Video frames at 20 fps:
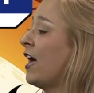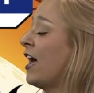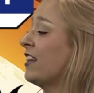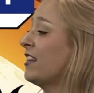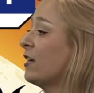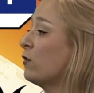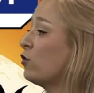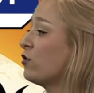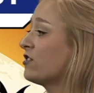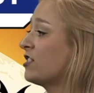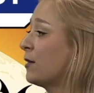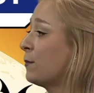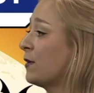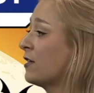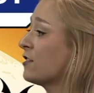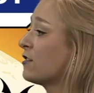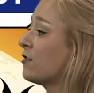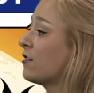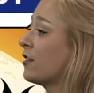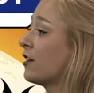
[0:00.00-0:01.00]
and then we'll dip
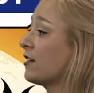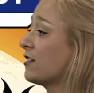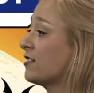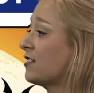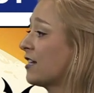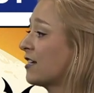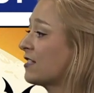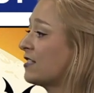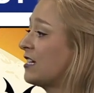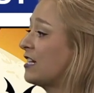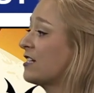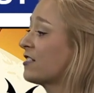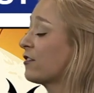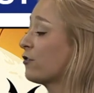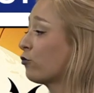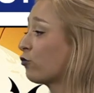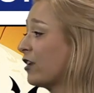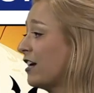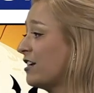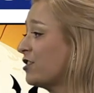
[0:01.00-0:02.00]
into the 60s,
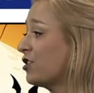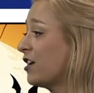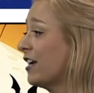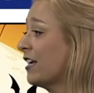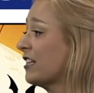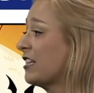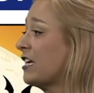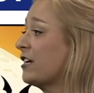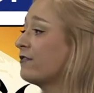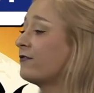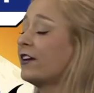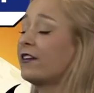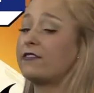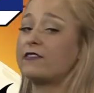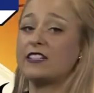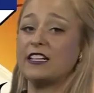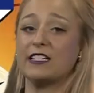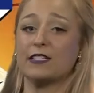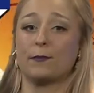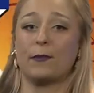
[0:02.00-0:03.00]
reaching the
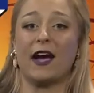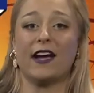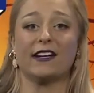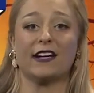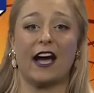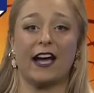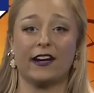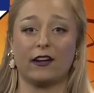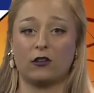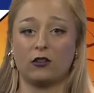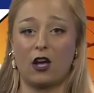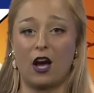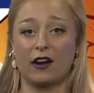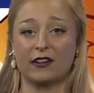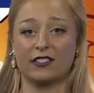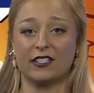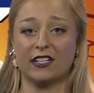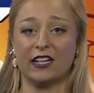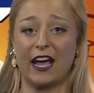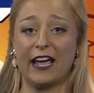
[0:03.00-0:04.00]
50s by 9
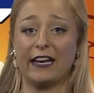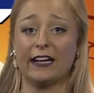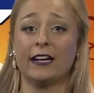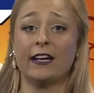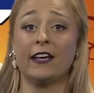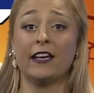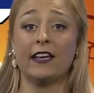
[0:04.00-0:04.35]
o'clock tonight.